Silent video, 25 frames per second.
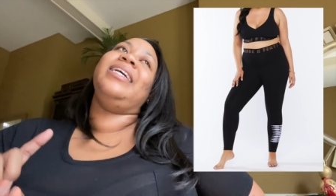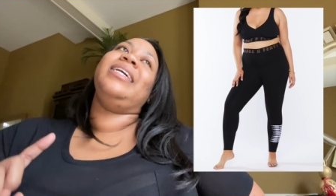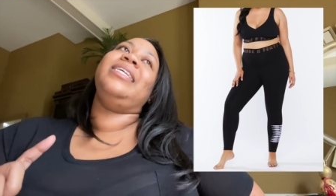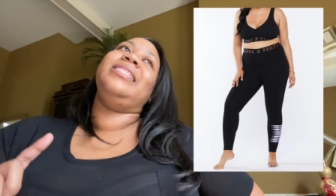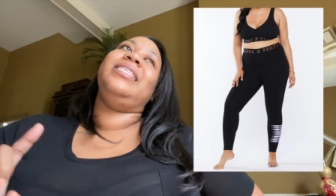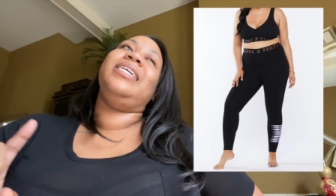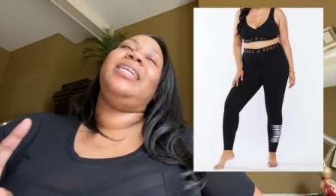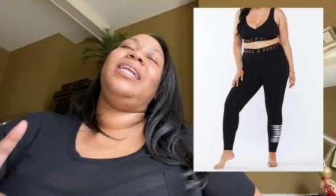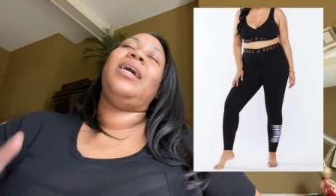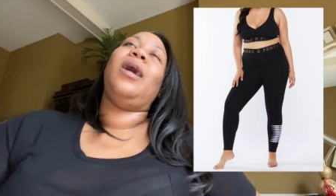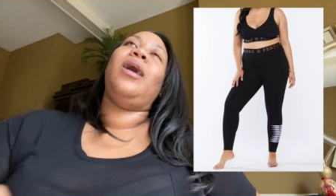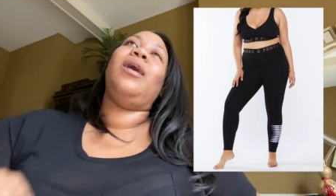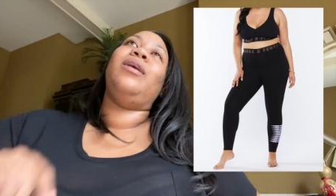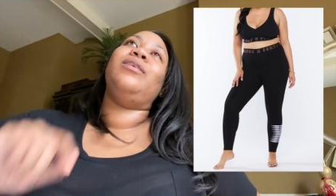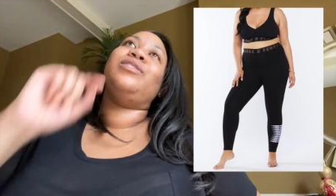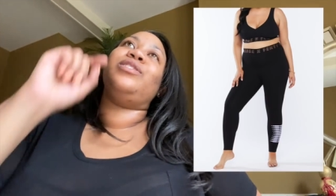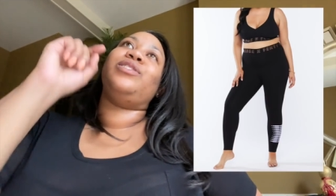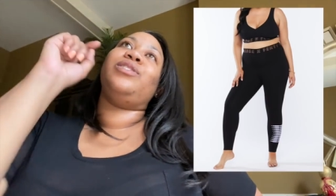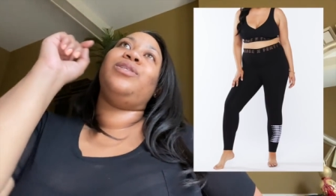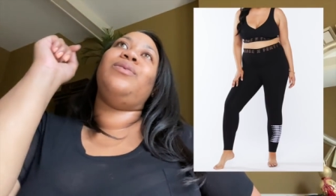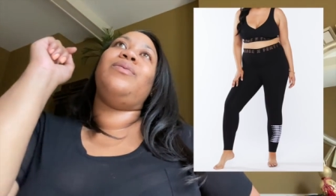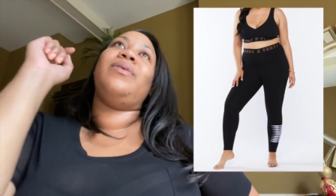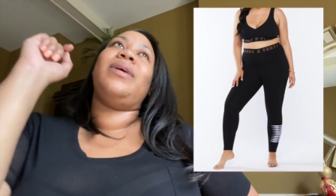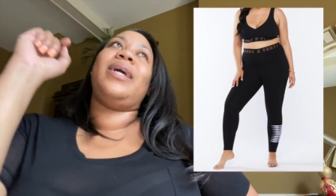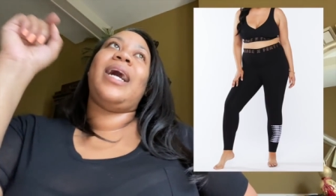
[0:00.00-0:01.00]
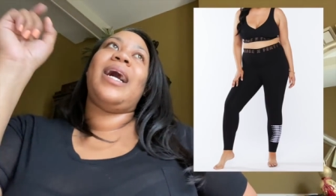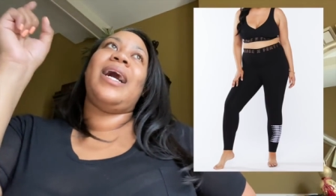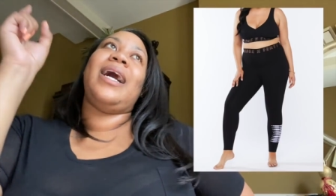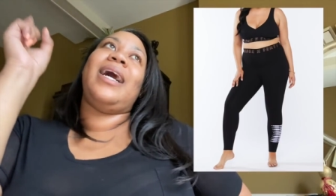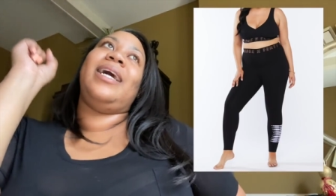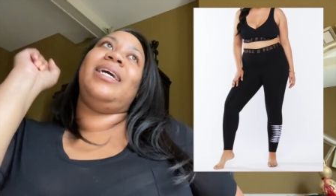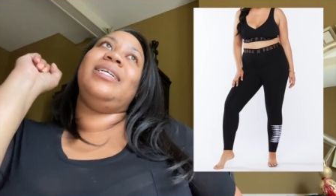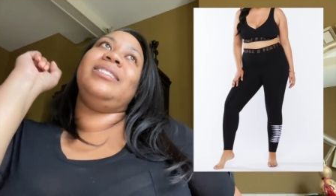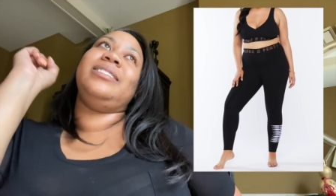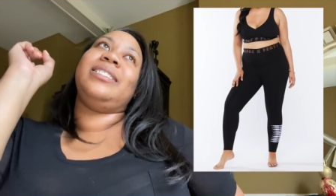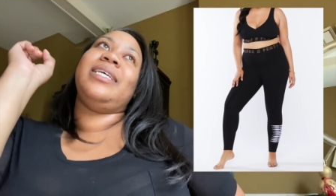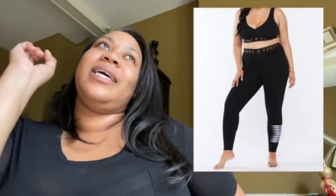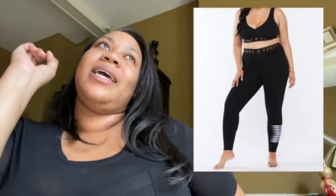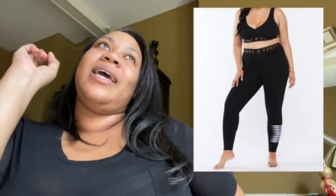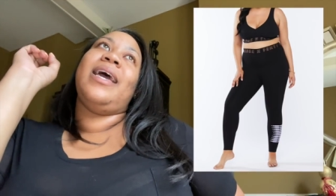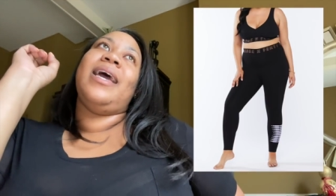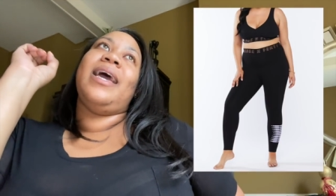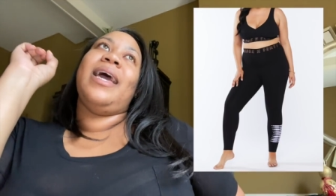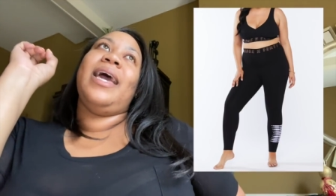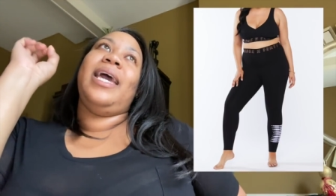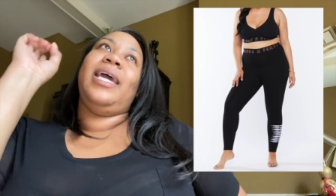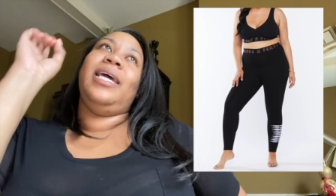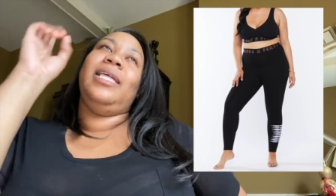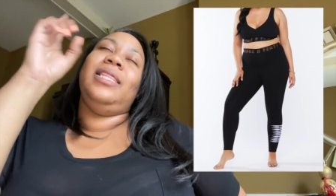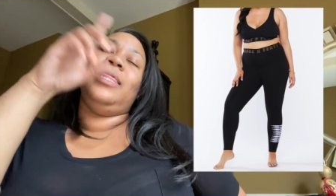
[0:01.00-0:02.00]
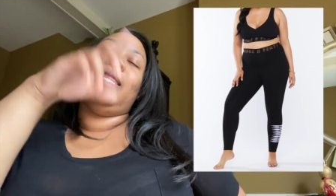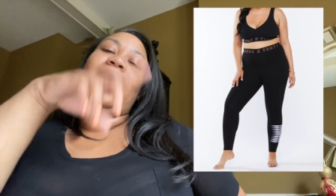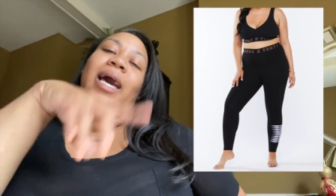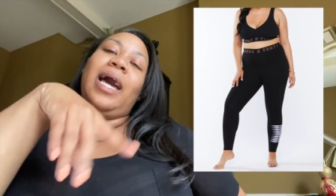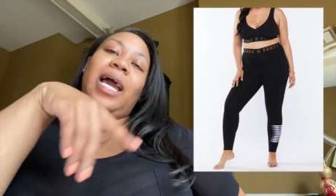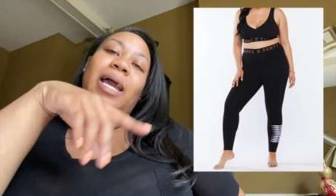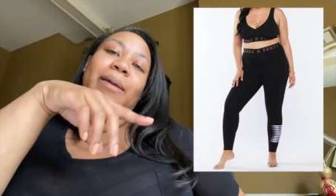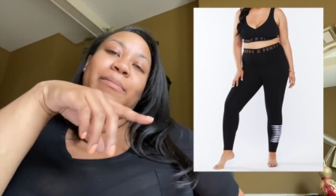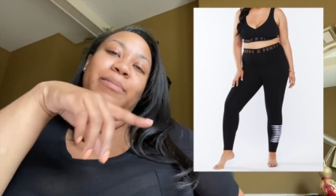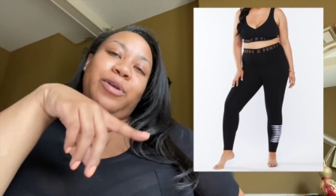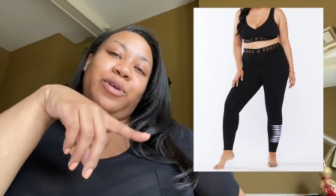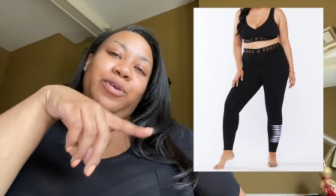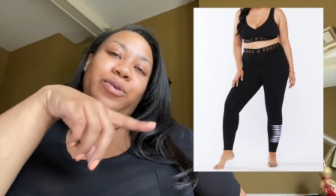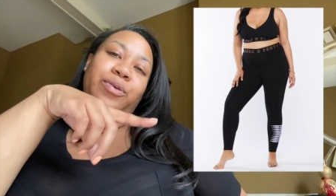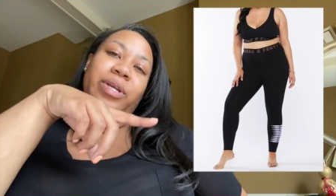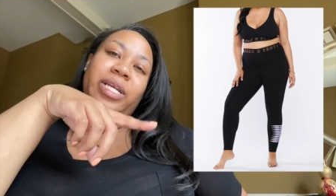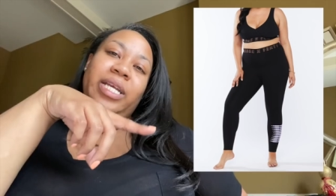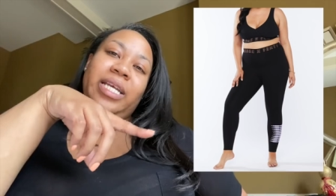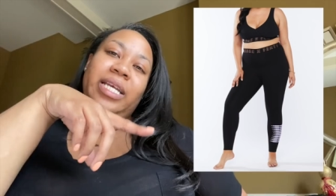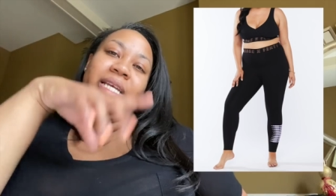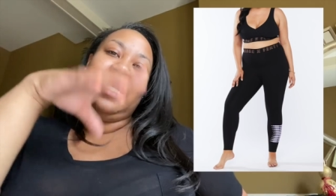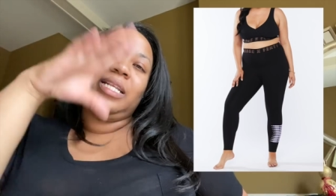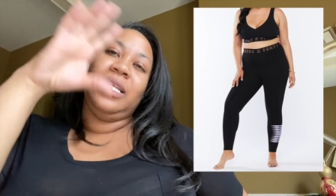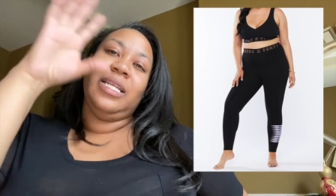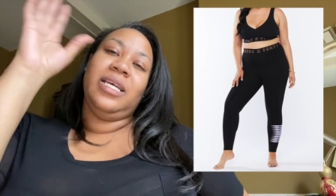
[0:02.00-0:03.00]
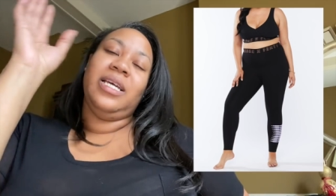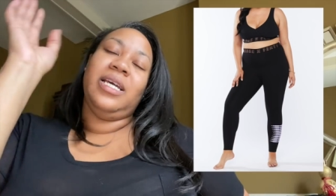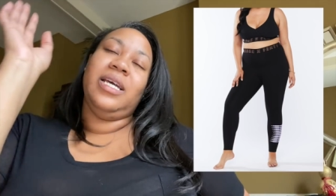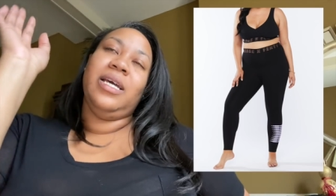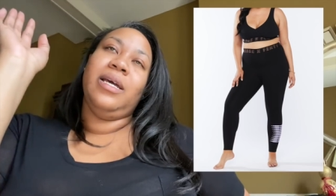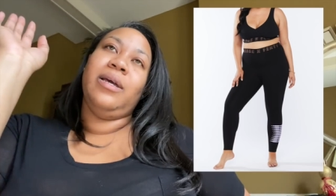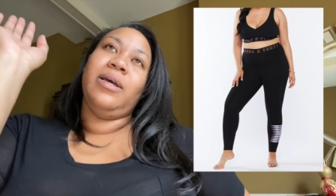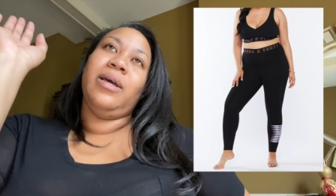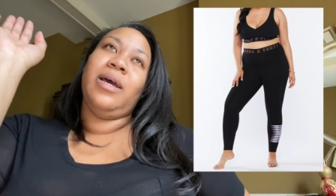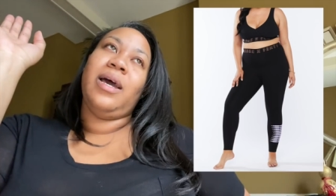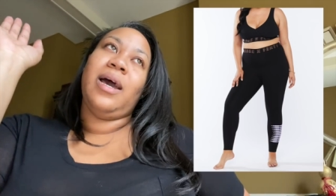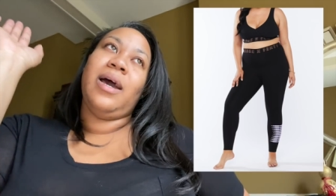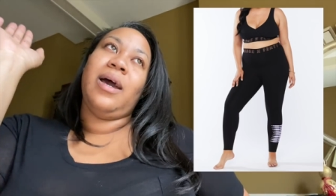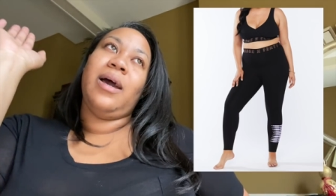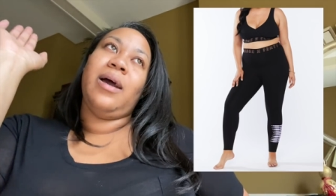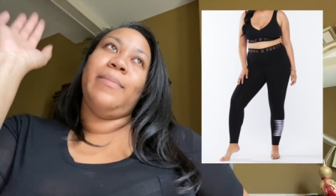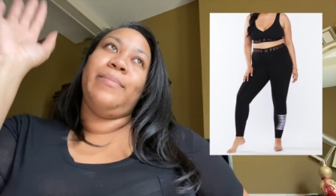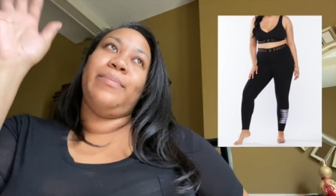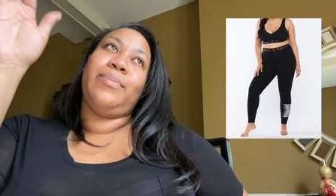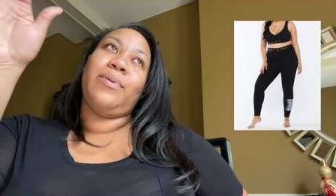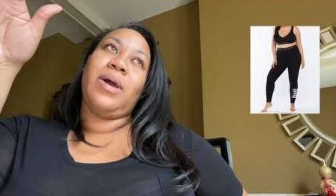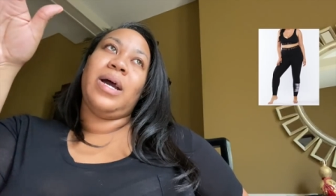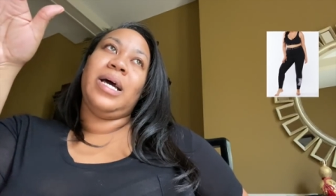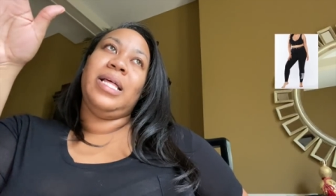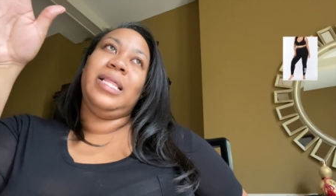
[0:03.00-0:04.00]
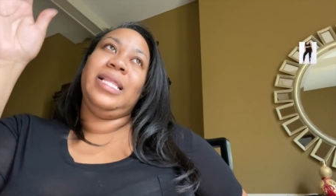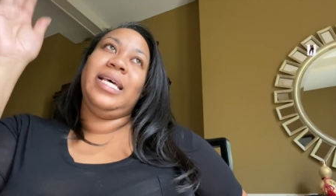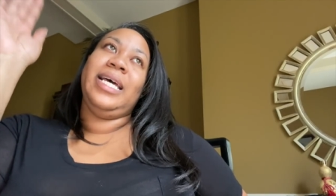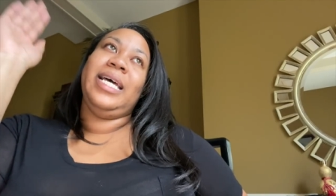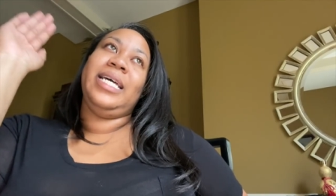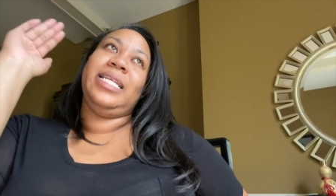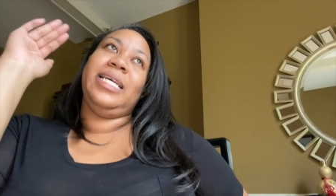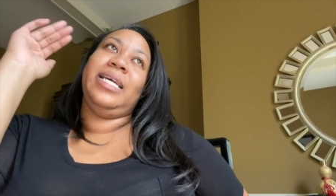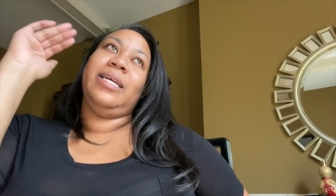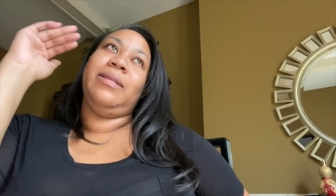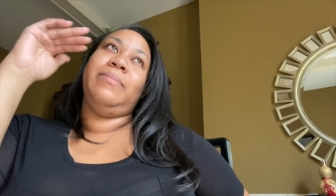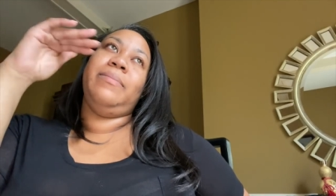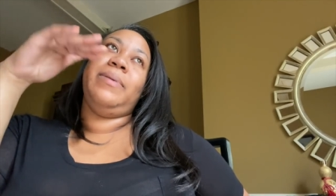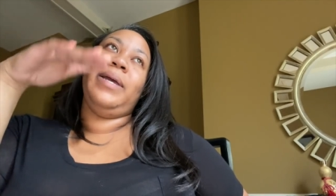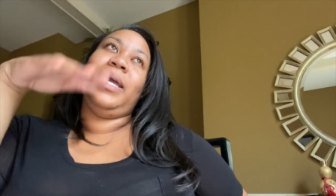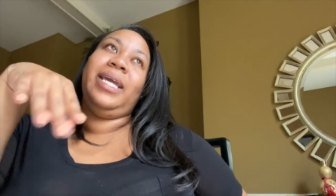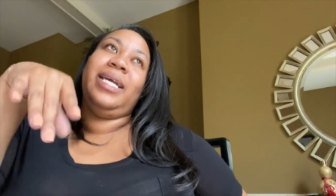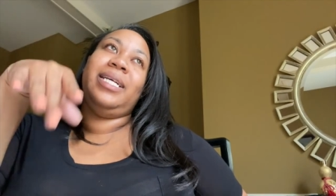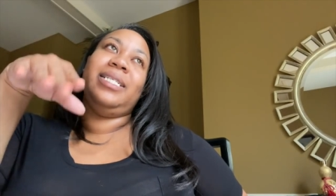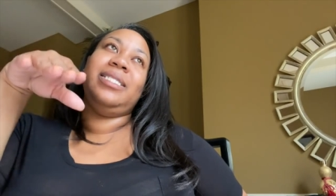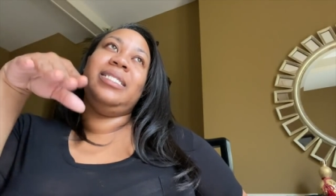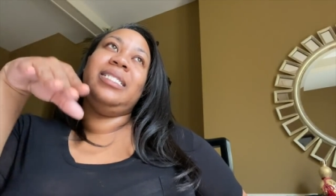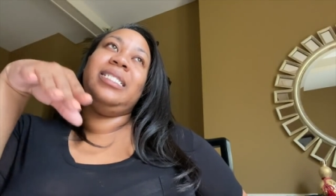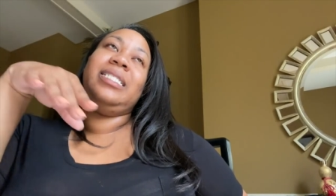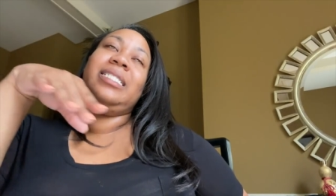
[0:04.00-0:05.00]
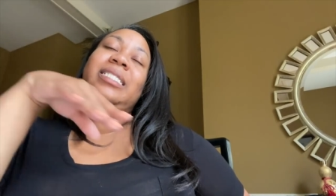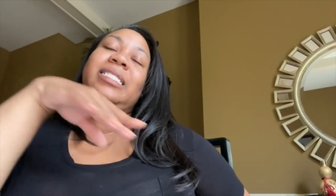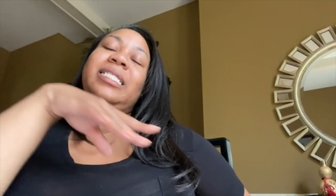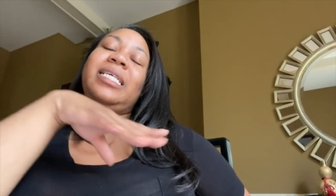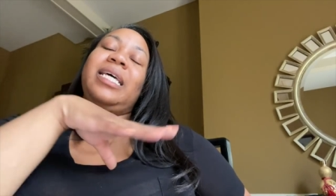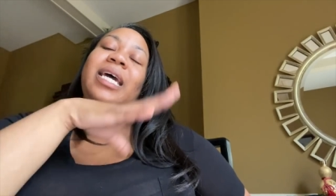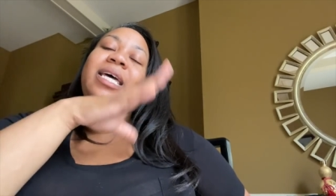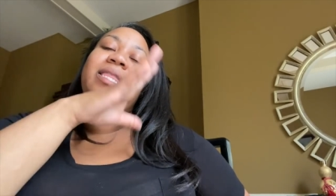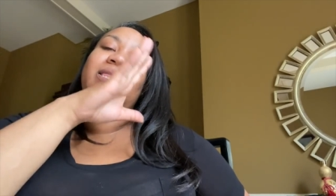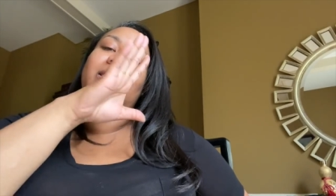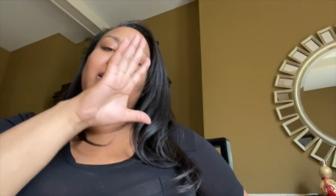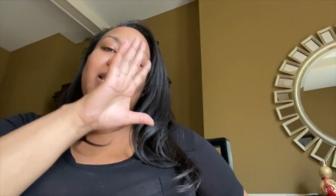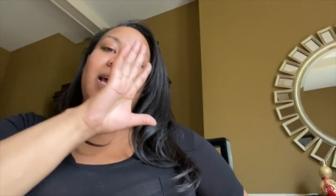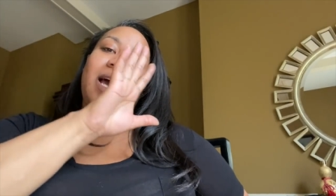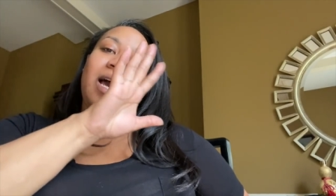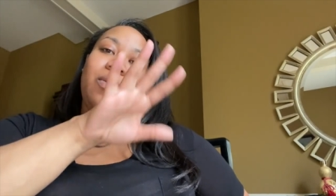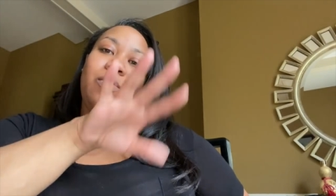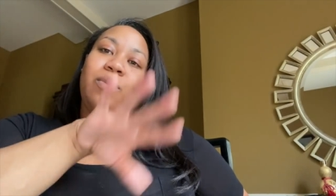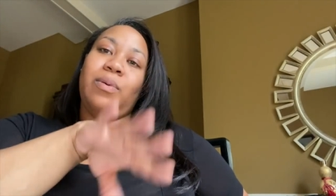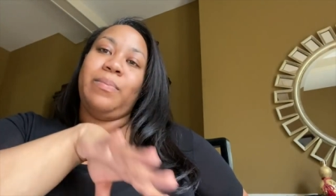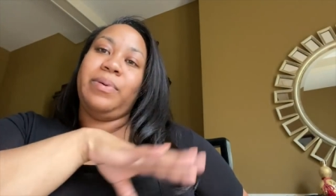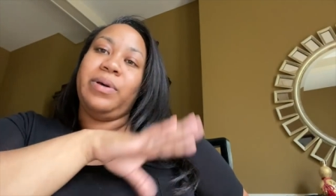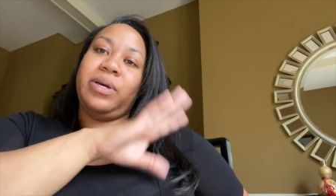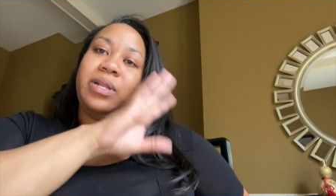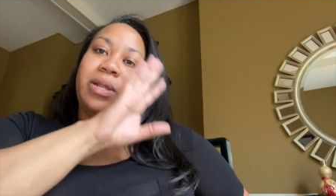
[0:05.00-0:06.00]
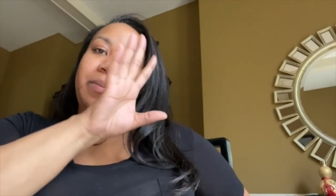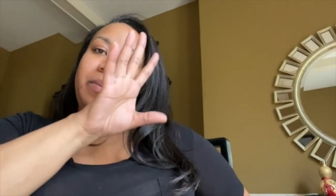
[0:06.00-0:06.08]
Then I also got a lime green uh, bralette and panty set that I will put a